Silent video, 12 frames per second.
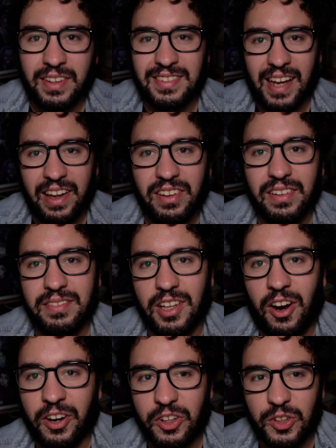the title of the
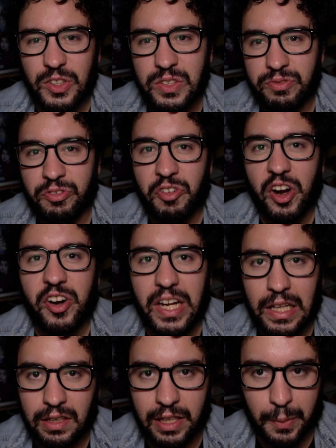article is very
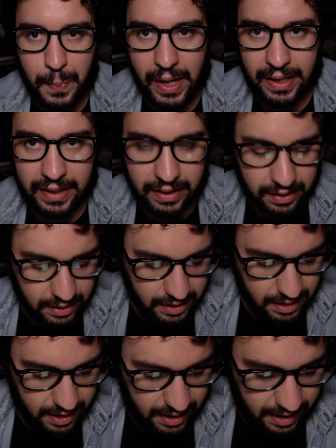clickbaity.
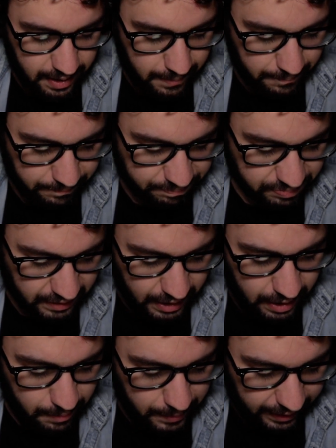Um,
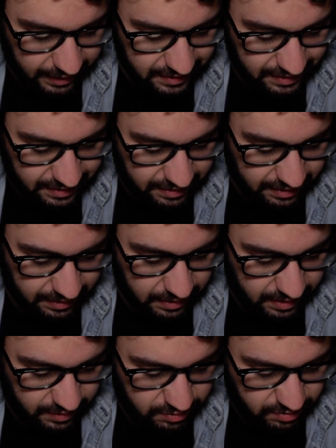because
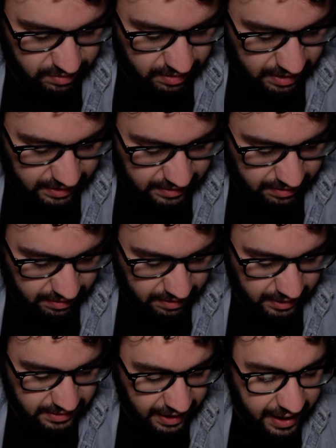
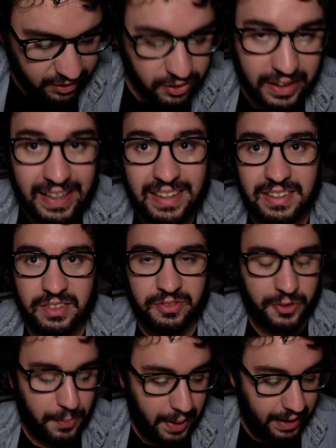the title is
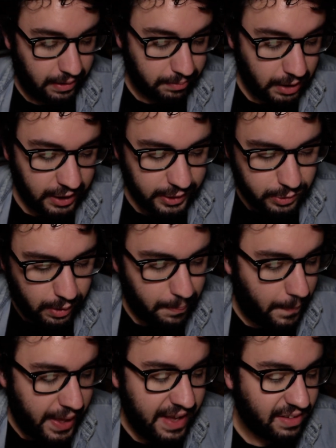verbatim
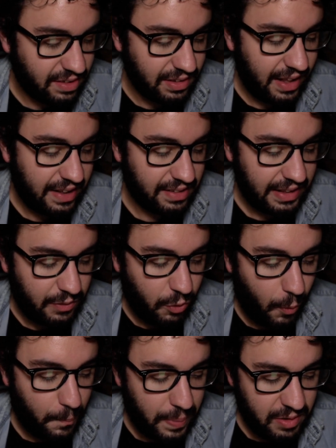Twin Peaks likely
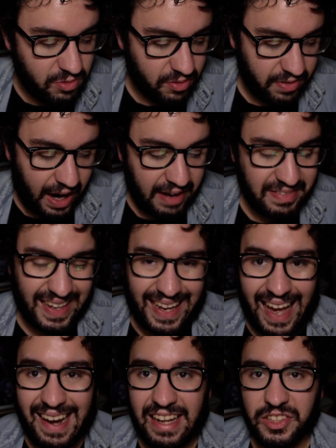won't be revived
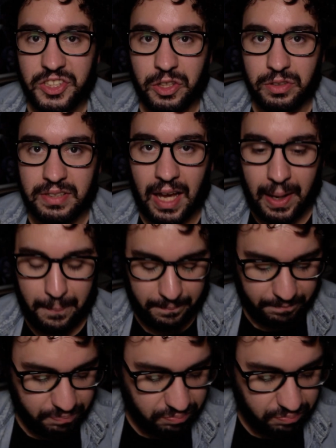again at Showtime.